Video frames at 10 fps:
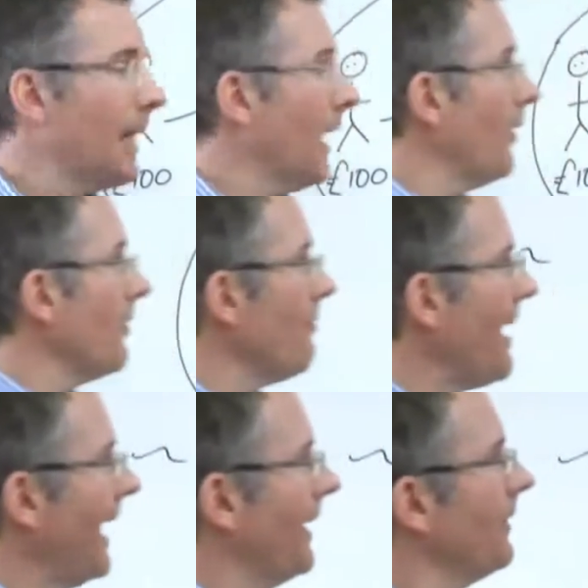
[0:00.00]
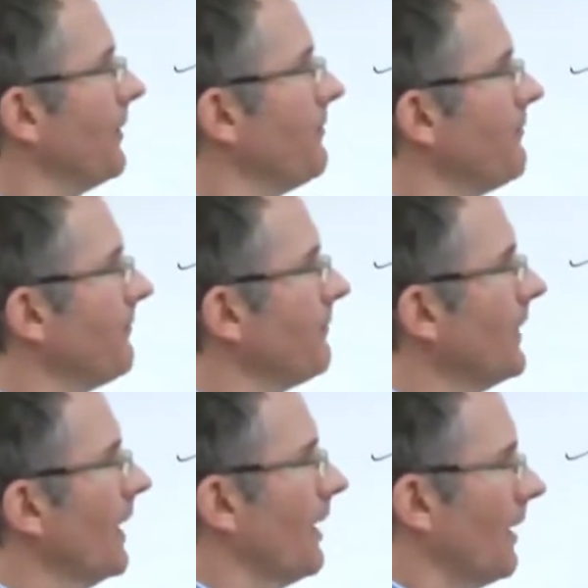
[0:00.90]
Now, the bank
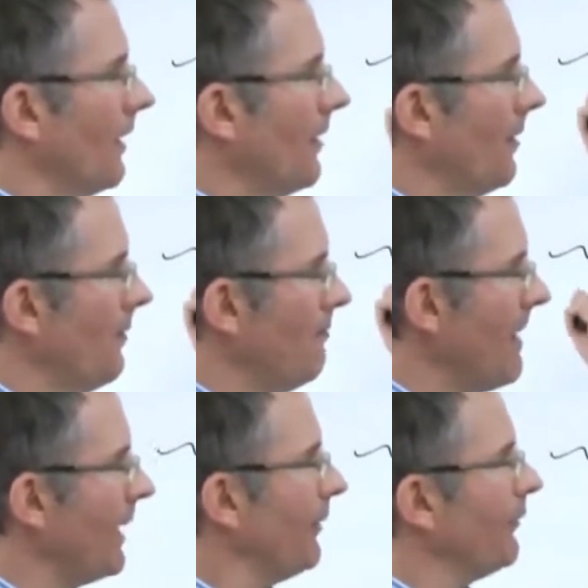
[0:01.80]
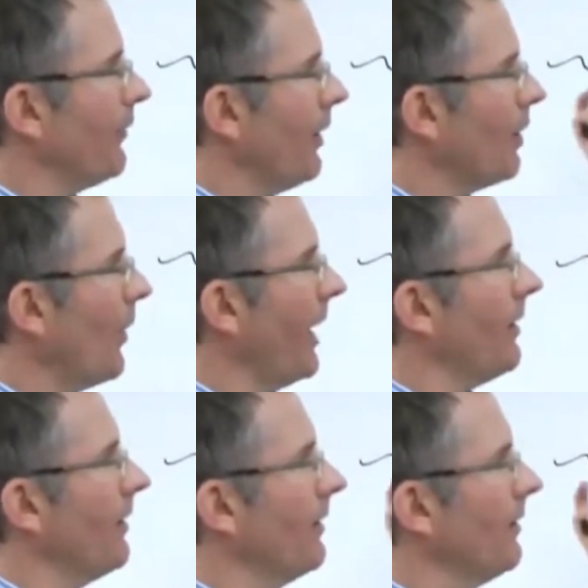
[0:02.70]
makes a
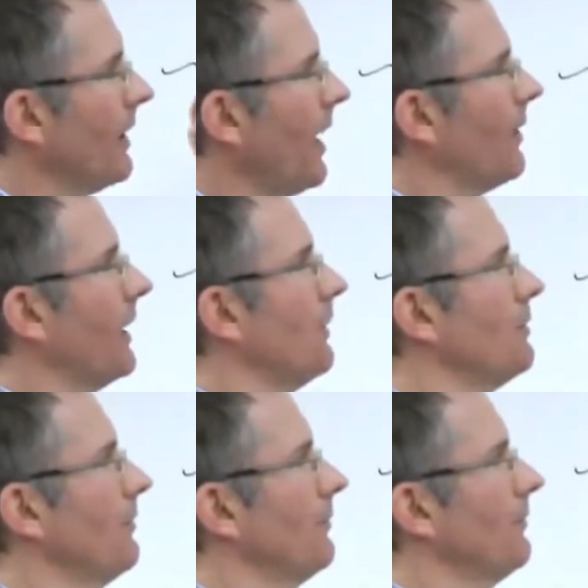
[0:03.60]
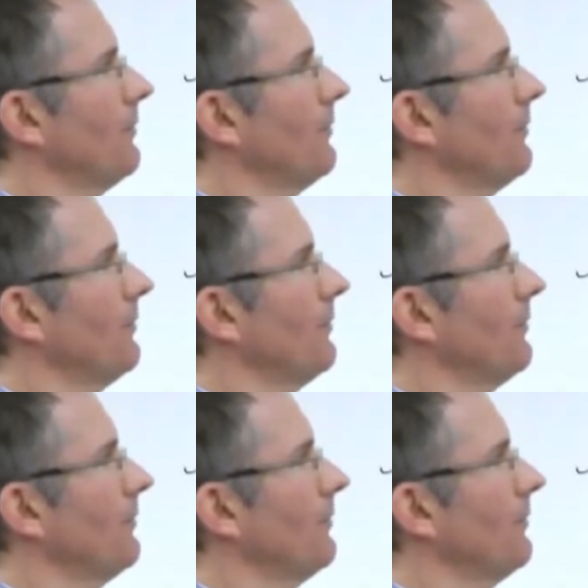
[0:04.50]
quick calculation,